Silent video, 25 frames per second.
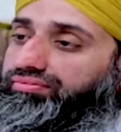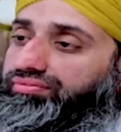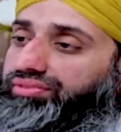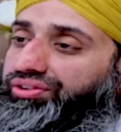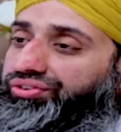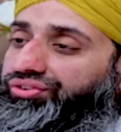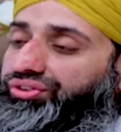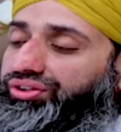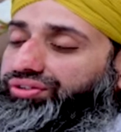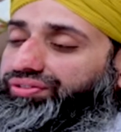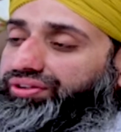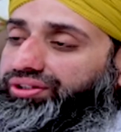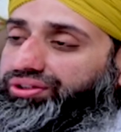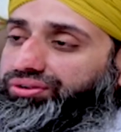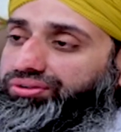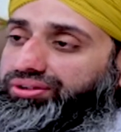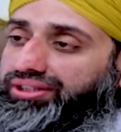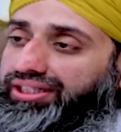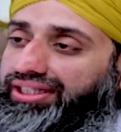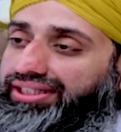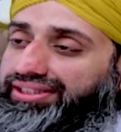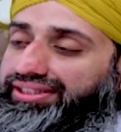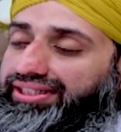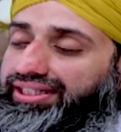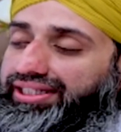Before we do
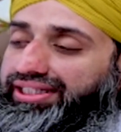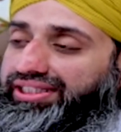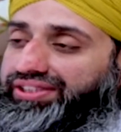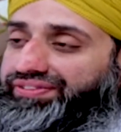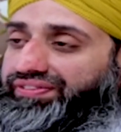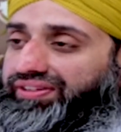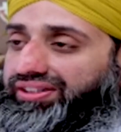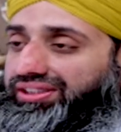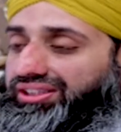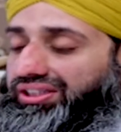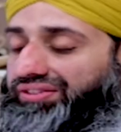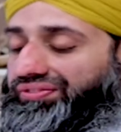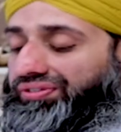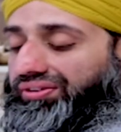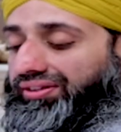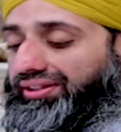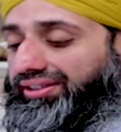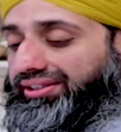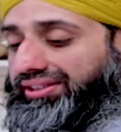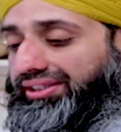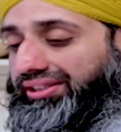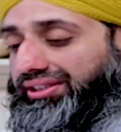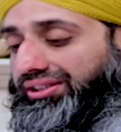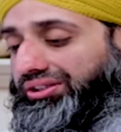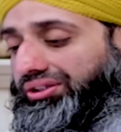that, let's first of all
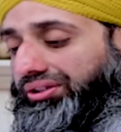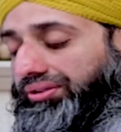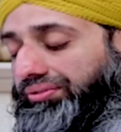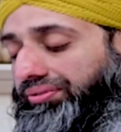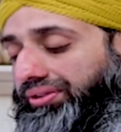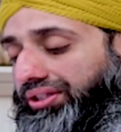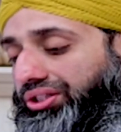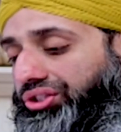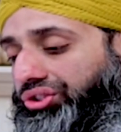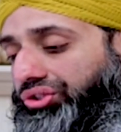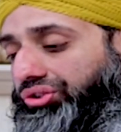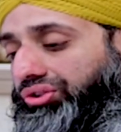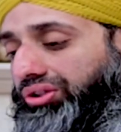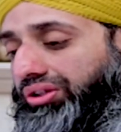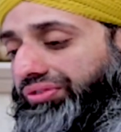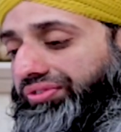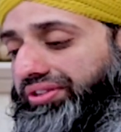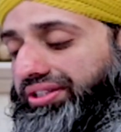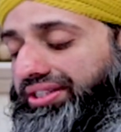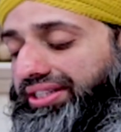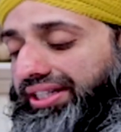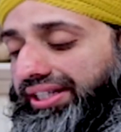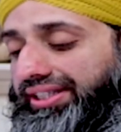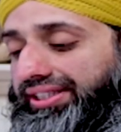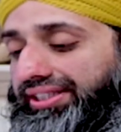listen to a virtue of
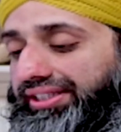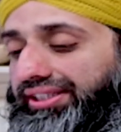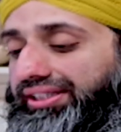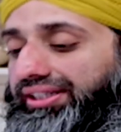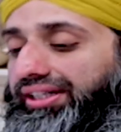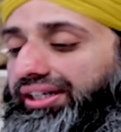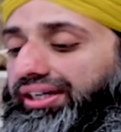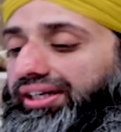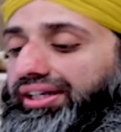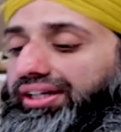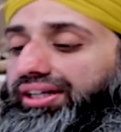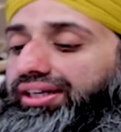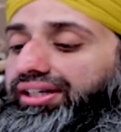reciting